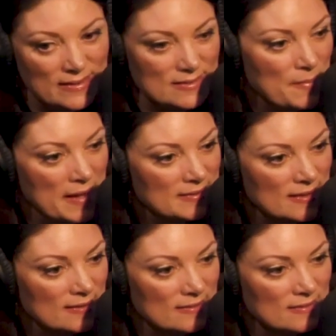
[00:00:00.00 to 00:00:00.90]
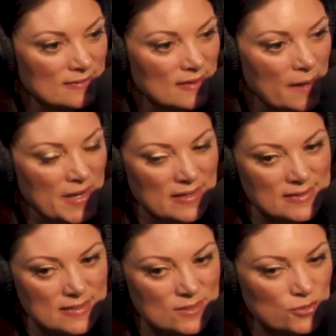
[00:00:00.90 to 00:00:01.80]
amazing. I mean,
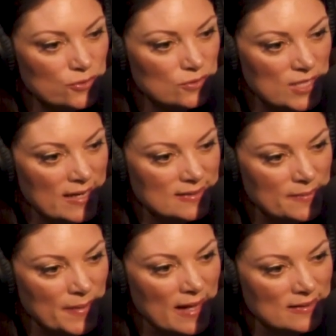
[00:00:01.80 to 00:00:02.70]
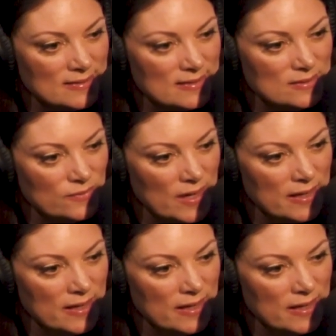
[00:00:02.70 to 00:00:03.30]
it's the true checks and balances. Yeah, right? well,